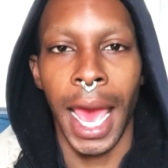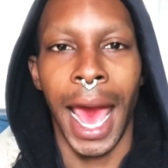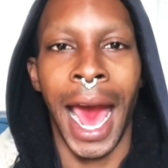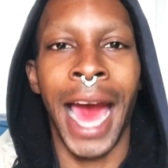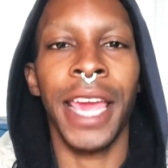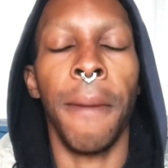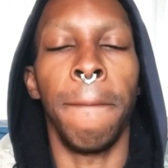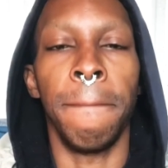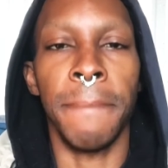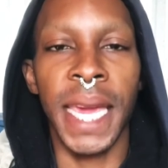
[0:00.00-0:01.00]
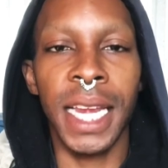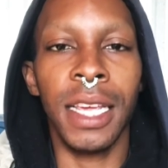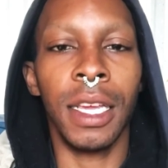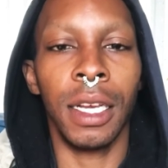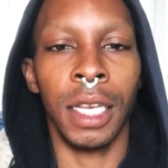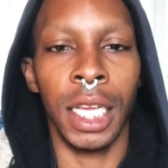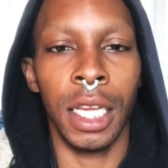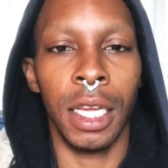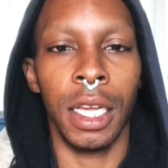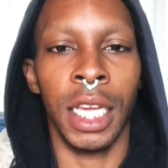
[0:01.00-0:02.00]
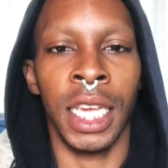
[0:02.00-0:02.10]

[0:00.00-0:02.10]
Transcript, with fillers: I immediately